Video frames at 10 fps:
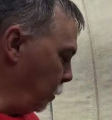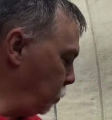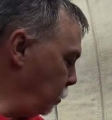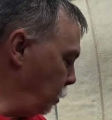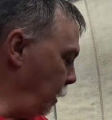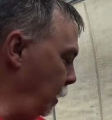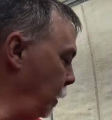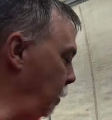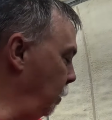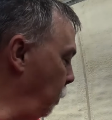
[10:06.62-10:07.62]
this machine
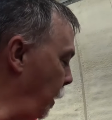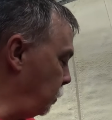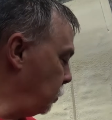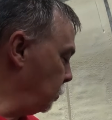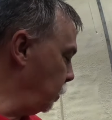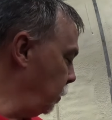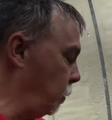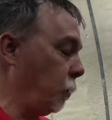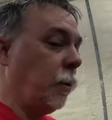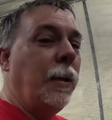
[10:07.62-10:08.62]
needed a master
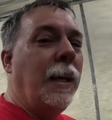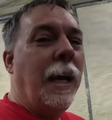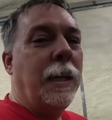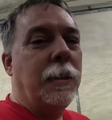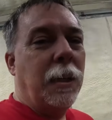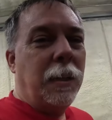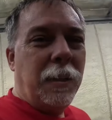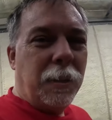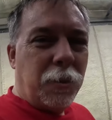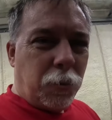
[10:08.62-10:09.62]
cylinder. It had
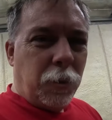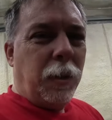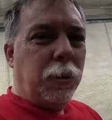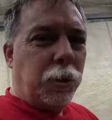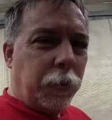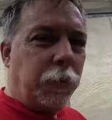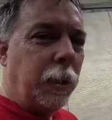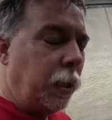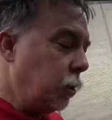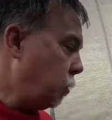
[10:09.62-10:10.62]
a, a, a
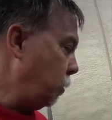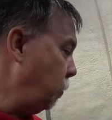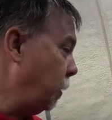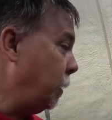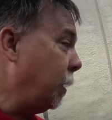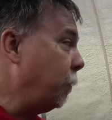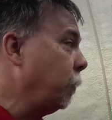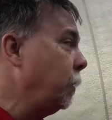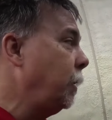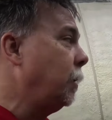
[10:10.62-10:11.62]
shifting issue. It
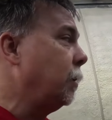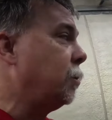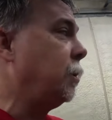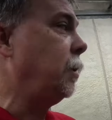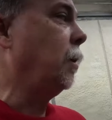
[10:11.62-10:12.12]
definitely needed a seat